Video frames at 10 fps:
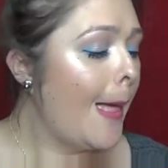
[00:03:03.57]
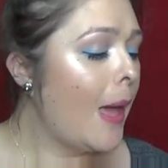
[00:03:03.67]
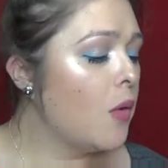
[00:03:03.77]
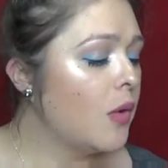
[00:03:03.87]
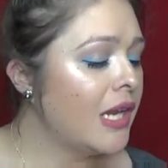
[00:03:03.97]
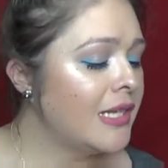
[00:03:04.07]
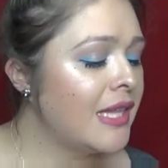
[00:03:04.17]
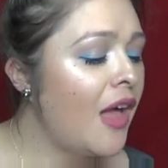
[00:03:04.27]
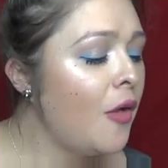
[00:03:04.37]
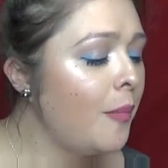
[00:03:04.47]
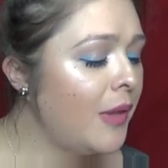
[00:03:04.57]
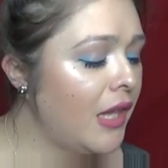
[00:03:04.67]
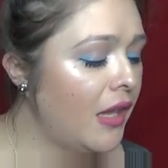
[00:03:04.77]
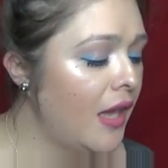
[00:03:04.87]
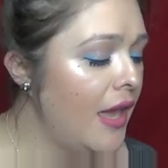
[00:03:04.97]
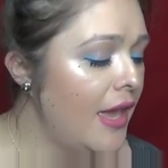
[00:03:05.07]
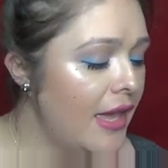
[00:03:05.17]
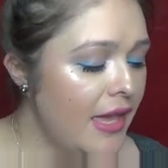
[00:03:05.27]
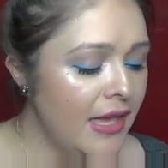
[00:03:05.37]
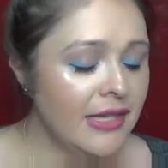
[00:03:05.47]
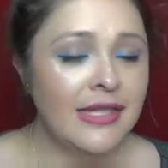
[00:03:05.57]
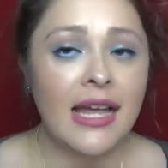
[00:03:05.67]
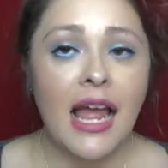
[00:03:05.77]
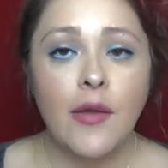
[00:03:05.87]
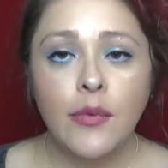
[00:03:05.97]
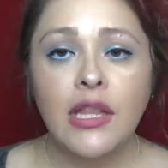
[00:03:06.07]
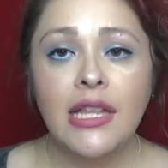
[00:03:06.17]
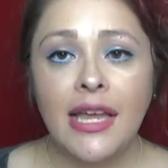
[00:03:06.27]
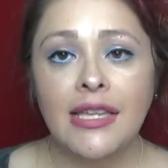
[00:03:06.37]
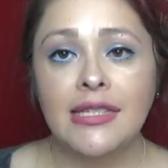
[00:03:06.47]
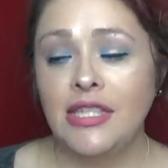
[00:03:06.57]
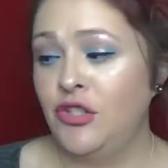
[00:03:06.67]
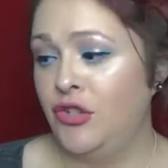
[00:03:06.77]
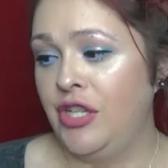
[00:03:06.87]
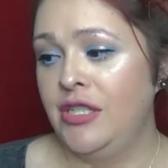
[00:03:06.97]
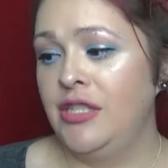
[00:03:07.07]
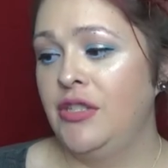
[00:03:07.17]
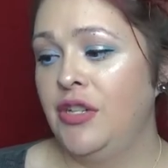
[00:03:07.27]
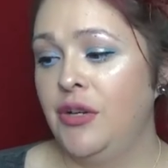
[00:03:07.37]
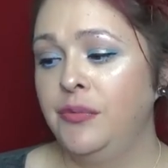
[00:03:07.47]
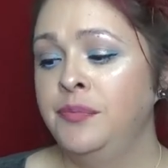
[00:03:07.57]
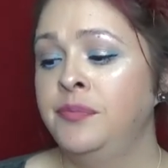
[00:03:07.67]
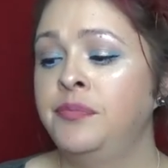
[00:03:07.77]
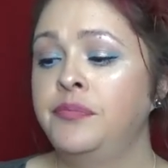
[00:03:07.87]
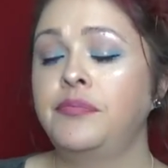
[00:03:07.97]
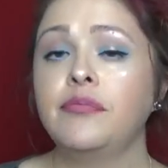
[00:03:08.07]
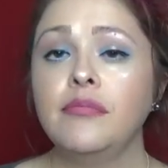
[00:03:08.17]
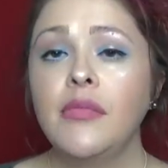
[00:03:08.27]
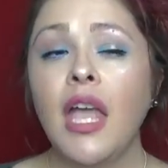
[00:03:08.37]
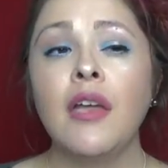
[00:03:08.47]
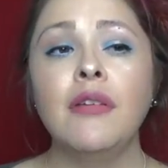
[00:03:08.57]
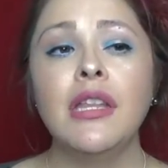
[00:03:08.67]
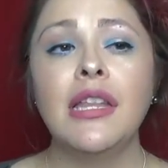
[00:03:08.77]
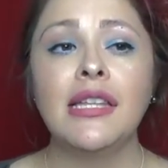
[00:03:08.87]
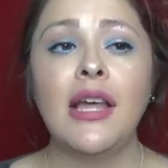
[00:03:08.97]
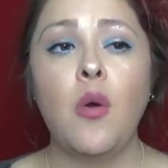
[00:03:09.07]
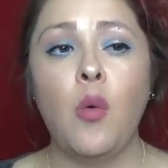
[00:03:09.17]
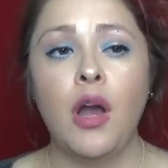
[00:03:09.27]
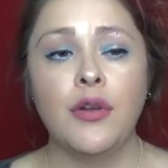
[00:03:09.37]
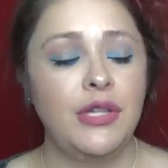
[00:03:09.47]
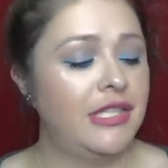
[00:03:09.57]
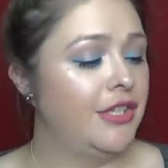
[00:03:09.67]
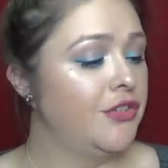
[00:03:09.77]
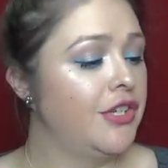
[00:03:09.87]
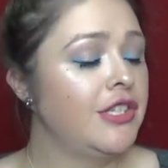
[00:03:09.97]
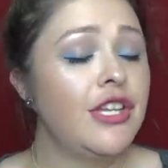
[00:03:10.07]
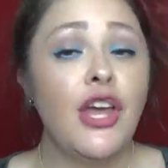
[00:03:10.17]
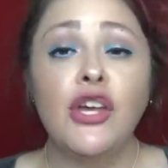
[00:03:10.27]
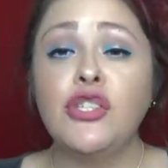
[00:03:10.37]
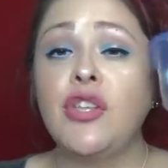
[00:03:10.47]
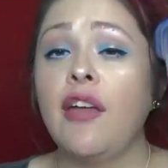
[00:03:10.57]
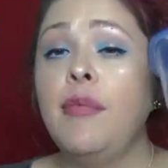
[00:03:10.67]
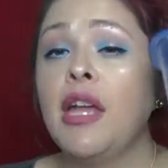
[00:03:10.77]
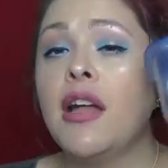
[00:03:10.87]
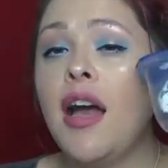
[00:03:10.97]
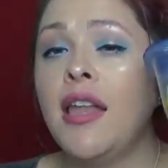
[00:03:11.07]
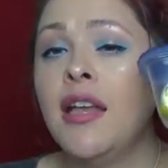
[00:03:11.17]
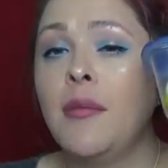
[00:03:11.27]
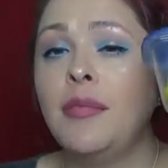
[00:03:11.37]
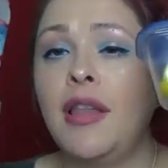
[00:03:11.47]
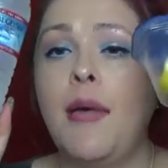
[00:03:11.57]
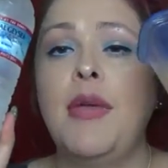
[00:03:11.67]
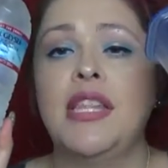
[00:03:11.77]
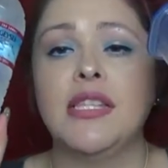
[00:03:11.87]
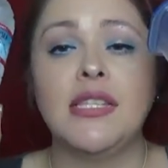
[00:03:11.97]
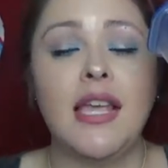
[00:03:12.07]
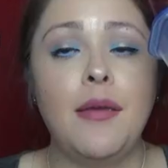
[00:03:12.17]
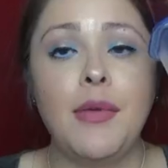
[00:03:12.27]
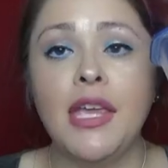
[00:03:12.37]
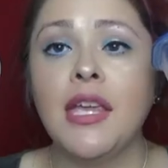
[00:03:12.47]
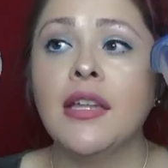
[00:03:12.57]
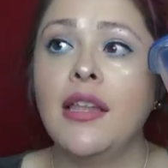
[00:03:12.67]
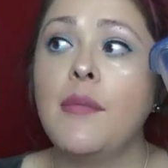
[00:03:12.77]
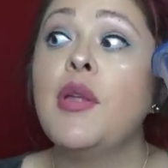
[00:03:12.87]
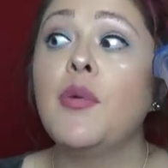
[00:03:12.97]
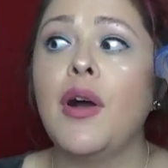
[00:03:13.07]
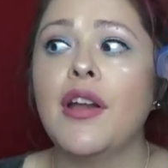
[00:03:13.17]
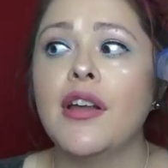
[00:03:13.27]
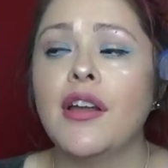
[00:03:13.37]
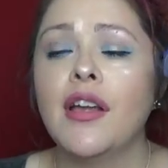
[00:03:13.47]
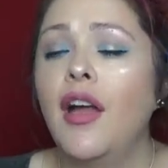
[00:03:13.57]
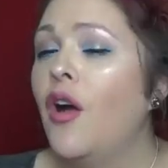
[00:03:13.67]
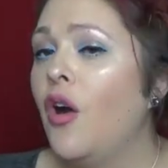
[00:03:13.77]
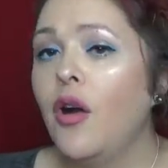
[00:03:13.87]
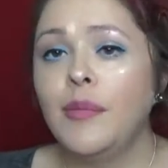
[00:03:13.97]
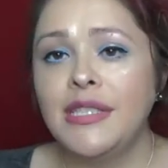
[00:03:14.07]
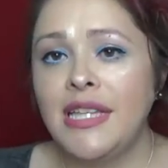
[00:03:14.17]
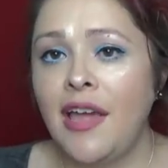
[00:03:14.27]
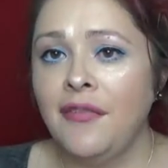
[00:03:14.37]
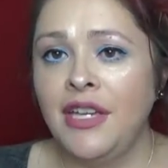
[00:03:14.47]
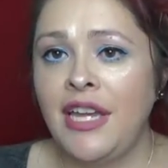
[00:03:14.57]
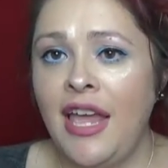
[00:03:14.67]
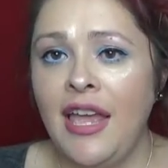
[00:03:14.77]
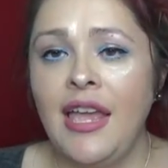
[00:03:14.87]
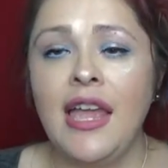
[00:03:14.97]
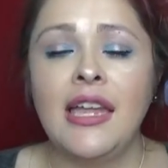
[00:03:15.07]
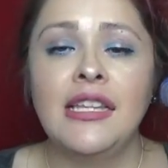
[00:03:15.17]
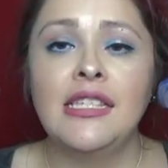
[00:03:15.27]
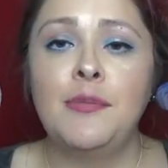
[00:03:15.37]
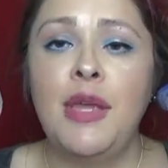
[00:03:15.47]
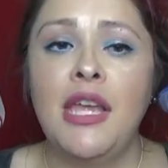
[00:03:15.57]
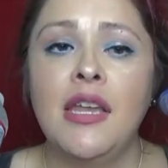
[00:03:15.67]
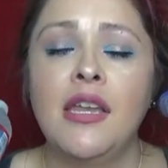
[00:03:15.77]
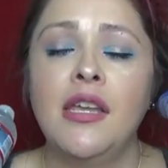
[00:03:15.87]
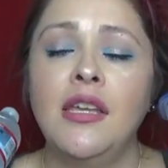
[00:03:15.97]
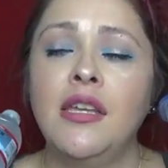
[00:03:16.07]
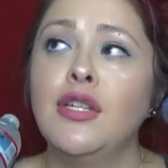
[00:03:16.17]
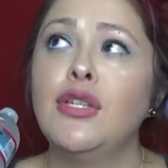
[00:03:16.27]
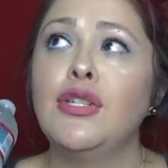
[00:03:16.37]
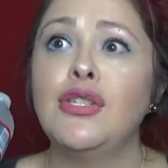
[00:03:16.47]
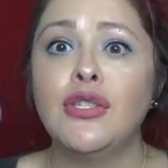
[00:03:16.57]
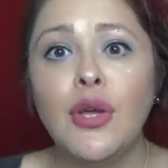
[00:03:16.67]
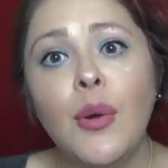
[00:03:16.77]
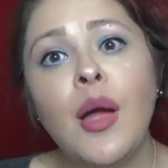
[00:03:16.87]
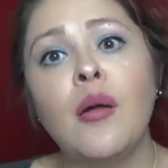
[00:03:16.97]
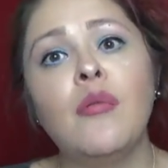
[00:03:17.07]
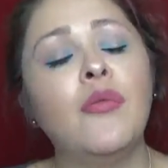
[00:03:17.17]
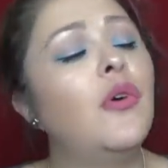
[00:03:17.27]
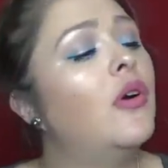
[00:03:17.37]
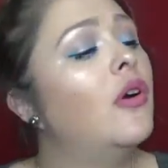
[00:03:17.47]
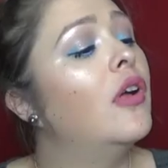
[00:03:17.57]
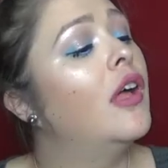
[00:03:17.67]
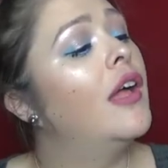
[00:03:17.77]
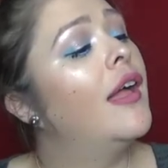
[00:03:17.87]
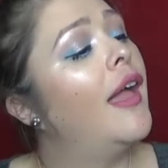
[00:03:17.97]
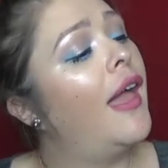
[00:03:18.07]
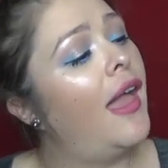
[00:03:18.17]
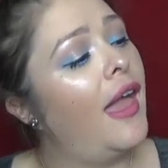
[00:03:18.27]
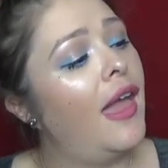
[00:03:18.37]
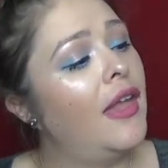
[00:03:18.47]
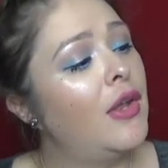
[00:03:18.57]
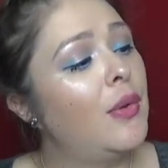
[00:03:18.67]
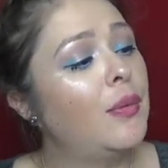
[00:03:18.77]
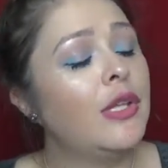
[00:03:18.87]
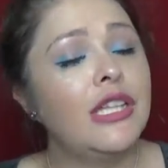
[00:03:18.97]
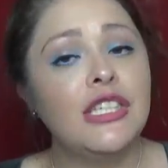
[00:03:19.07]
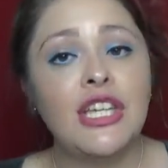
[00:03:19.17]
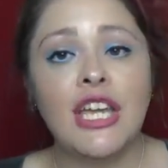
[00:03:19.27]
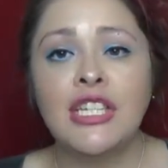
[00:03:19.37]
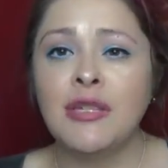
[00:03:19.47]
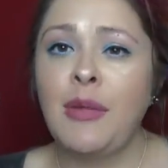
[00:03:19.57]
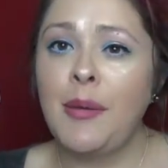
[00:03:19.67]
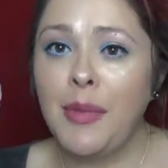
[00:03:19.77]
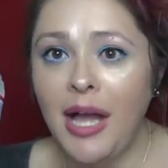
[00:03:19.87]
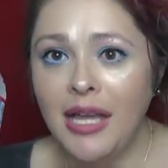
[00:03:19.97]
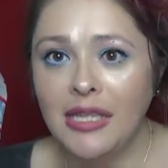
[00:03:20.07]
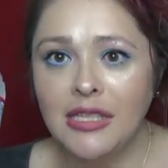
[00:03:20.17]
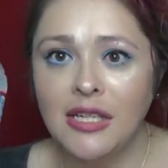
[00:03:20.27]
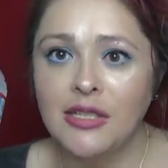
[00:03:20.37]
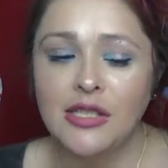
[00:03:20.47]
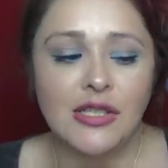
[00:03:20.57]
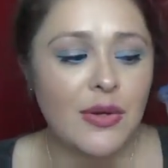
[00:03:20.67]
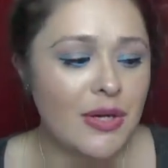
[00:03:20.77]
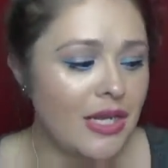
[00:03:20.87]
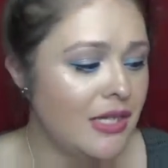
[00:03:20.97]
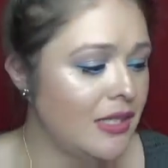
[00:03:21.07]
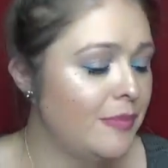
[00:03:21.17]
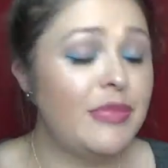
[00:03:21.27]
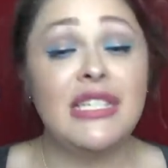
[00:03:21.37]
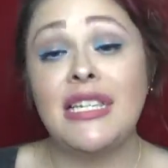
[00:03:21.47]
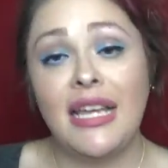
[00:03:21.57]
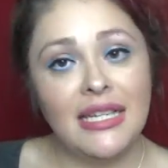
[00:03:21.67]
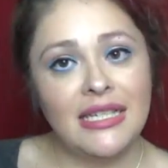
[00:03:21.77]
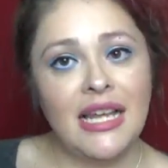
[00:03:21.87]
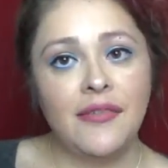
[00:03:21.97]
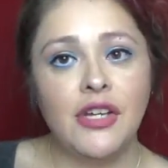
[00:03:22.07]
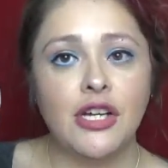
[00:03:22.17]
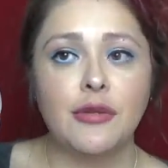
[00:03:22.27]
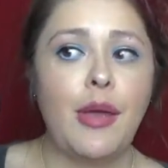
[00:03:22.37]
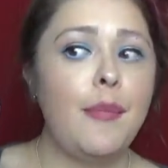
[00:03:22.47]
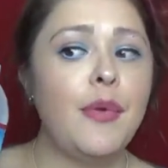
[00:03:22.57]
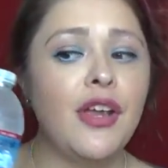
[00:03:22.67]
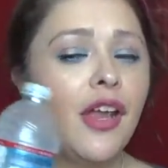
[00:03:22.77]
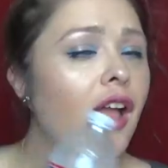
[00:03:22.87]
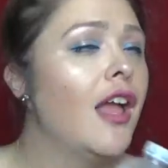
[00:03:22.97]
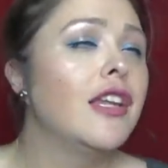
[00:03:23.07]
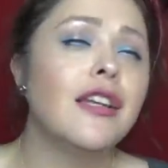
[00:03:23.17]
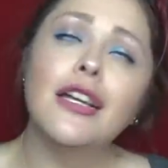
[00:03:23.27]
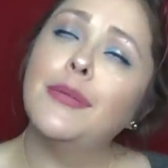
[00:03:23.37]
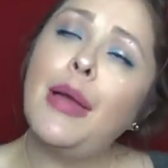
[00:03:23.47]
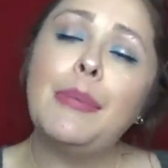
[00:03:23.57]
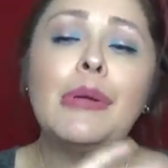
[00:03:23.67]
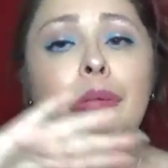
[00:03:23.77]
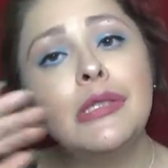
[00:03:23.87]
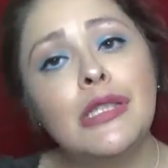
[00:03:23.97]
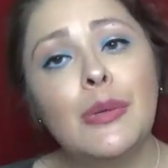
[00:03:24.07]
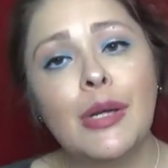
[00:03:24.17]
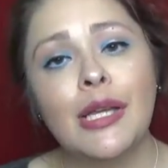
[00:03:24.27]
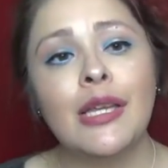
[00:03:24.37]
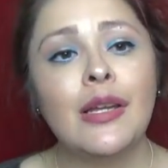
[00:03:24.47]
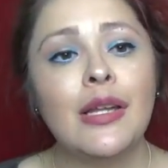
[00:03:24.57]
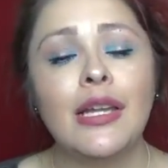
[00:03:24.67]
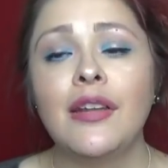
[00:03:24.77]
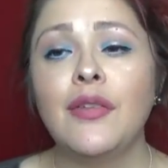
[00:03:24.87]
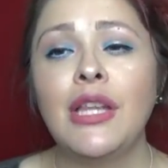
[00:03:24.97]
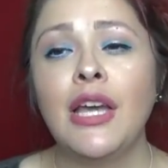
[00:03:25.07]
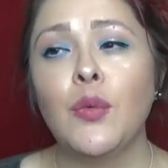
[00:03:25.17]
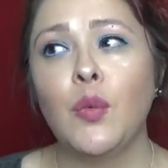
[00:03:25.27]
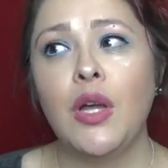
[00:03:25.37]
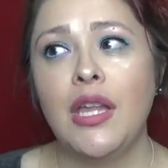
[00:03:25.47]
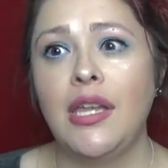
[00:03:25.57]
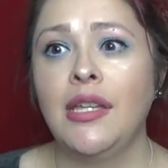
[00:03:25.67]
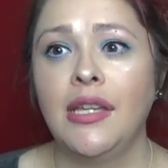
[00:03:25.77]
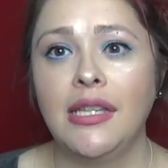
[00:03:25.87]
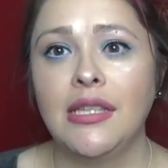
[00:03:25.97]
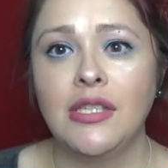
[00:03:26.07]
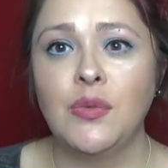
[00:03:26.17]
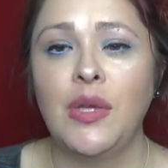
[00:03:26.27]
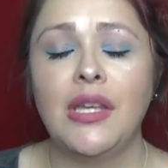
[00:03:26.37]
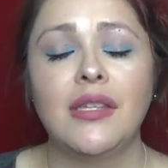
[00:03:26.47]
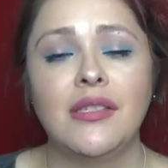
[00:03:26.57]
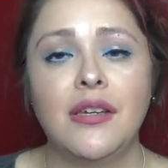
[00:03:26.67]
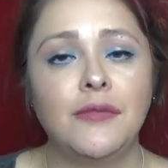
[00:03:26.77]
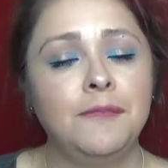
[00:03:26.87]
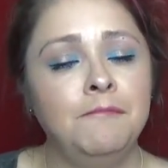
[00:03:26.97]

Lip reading: And what has helped me is that I really like citrus, I really like that watery citrus. So I've been cutting up lemons and making lemon water almost every day, and it's been so helpful and really changing my mind on sodas. But today I did have Dr. Pepper. Dr. Pepper I'm still working on, and I've only had one in like this week, so.